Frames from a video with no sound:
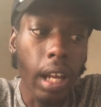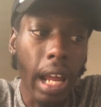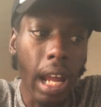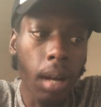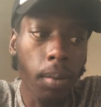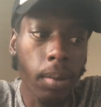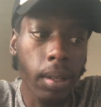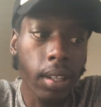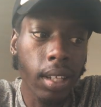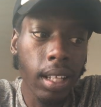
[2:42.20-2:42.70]

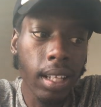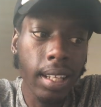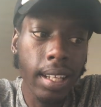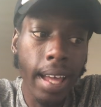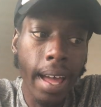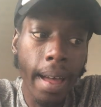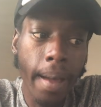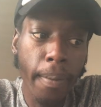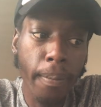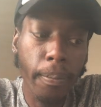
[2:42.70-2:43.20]
And within
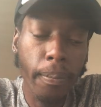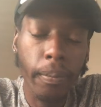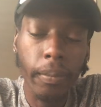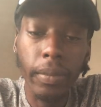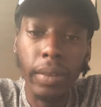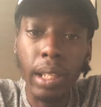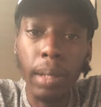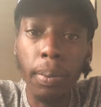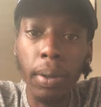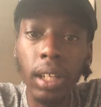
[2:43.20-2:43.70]
that,
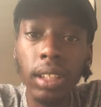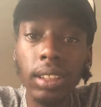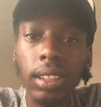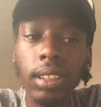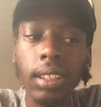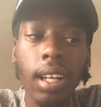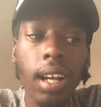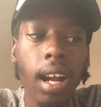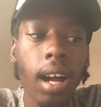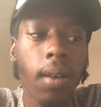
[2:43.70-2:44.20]
the
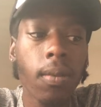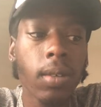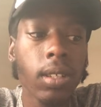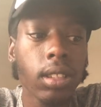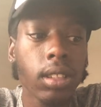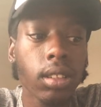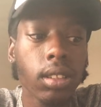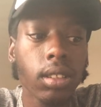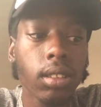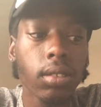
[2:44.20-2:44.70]
person that I
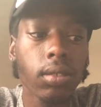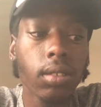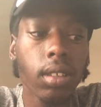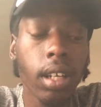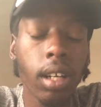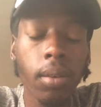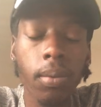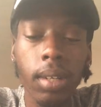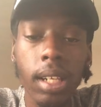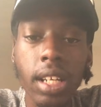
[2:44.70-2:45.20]
was
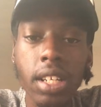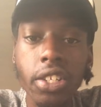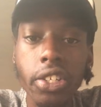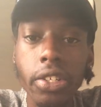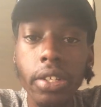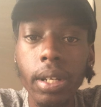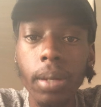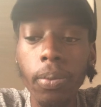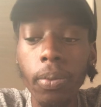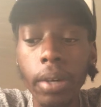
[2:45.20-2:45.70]
in a
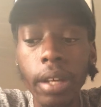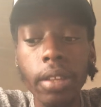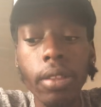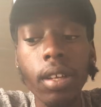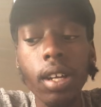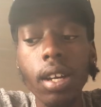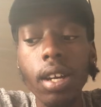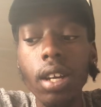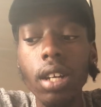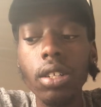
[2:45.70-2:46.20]
relationship with
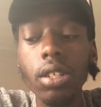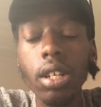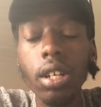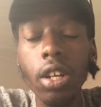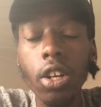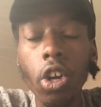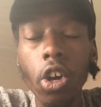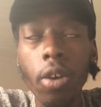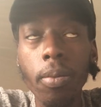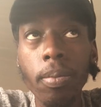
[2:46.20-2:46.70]
was
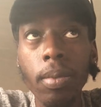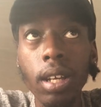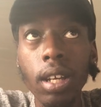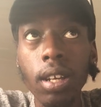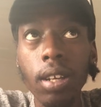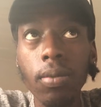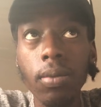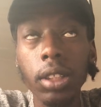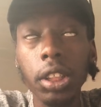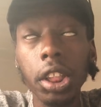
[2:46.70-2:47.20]
cheating on
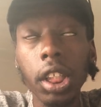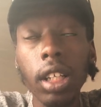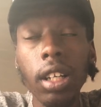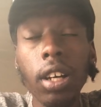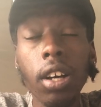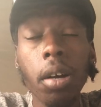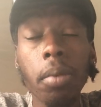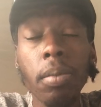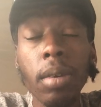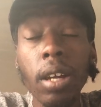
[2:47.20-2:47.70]

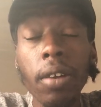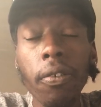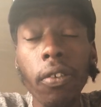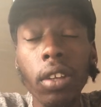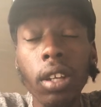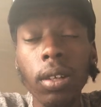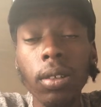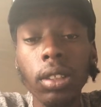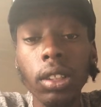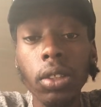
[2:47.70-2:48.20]
me for
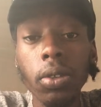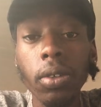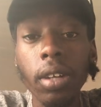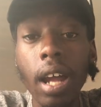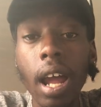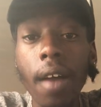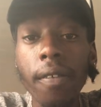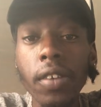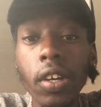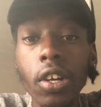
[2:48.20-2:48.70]
those
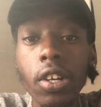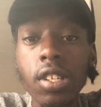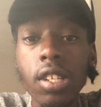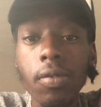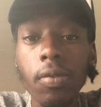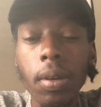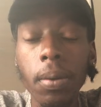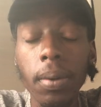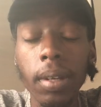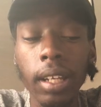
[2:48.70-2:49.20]
2.5 years
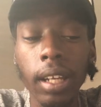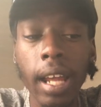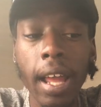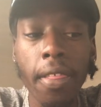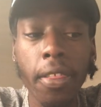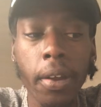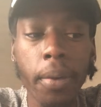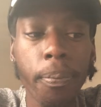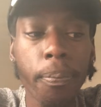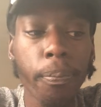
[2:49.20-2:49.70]
that we were
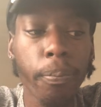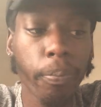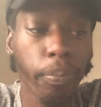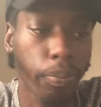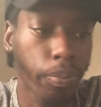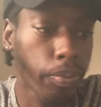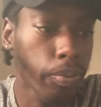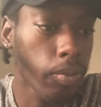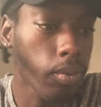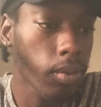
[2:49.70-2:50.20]
together.
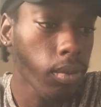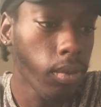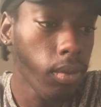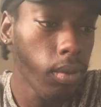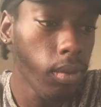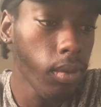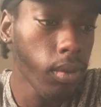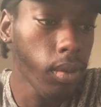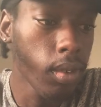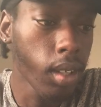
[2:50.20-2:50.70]

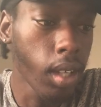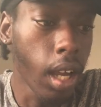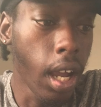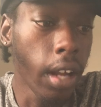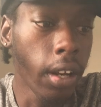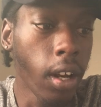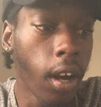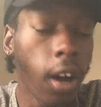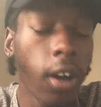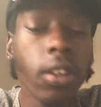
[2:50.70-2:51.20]

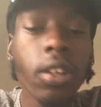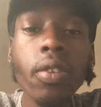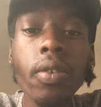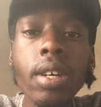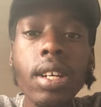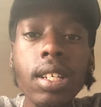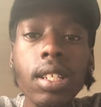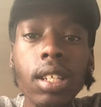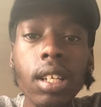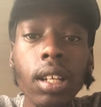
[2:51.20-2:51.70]
And the only
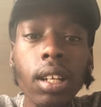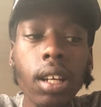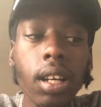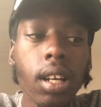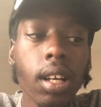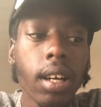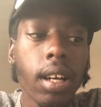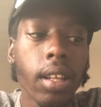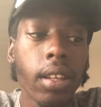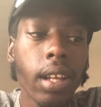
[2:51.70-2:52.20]
reason
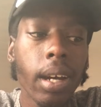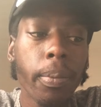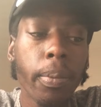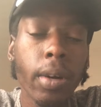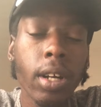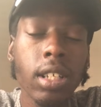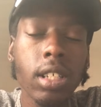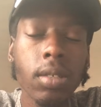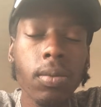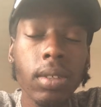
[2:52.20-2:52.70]
that
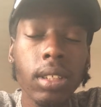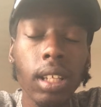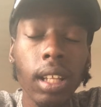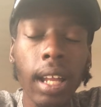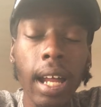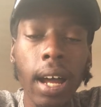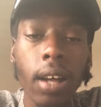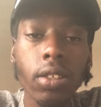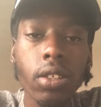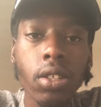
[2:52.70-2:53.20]
person was
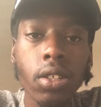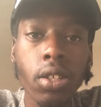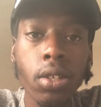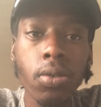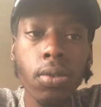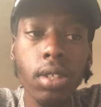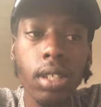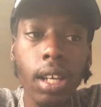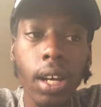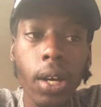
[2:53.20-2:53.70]
allowed to
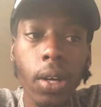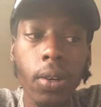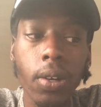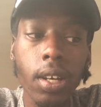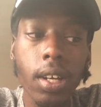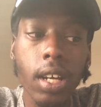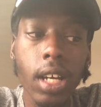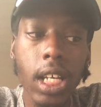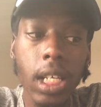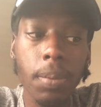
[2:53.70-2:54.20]
do so
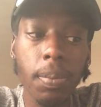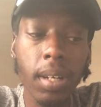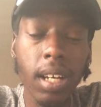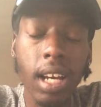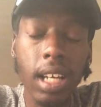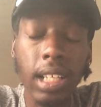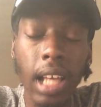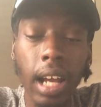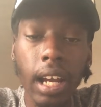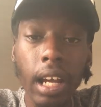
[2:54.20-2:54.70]
is
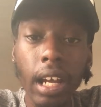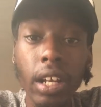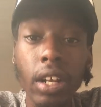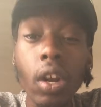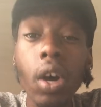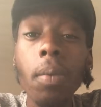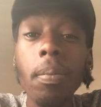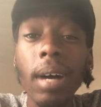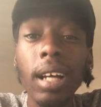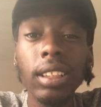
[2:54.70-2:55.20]
because I didn't
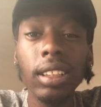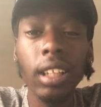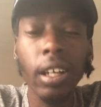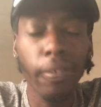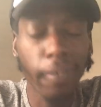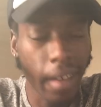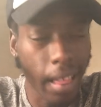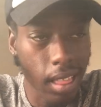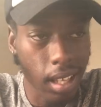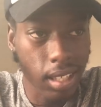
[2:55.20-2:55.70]
know
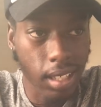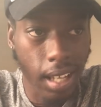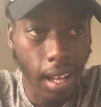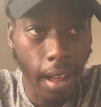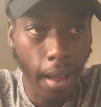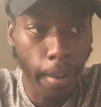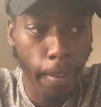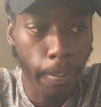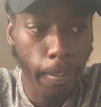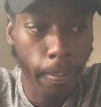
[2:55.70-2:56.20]
myself at the
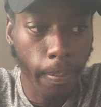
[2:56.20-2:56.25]
time.